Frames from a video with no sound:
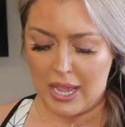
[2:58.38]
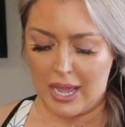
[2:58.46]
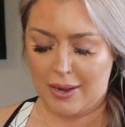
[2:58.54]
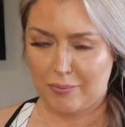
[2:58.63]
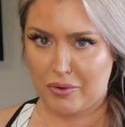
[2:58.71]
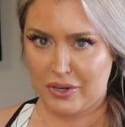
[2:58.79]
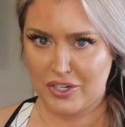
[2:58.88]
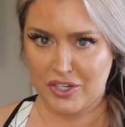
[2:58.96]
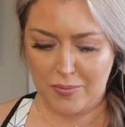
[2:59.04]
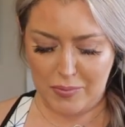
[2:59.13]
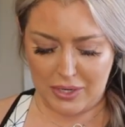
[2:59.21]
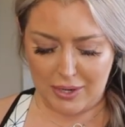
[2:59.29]
and I'm pretty
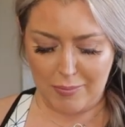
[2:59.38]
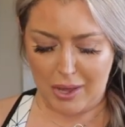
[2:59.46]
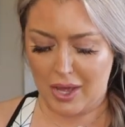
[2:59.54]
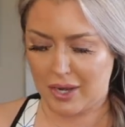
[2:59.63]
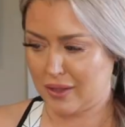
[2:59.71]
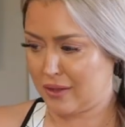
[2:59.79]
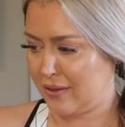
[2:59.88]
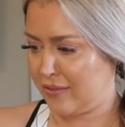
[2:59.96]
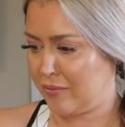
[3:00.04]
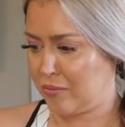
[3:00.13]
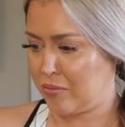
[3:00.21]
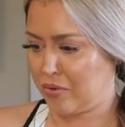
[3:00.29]
sure I'm gonna need my Honey
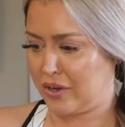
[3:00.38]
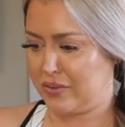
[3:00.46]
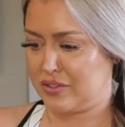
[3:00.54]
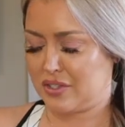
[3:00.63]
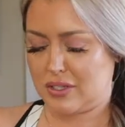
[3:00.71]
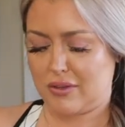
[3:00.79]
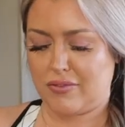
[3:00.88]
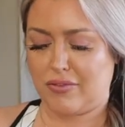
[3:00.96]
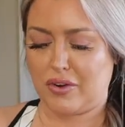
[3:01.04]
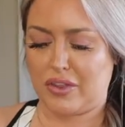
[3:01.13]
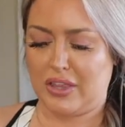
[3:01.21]
Love briefs for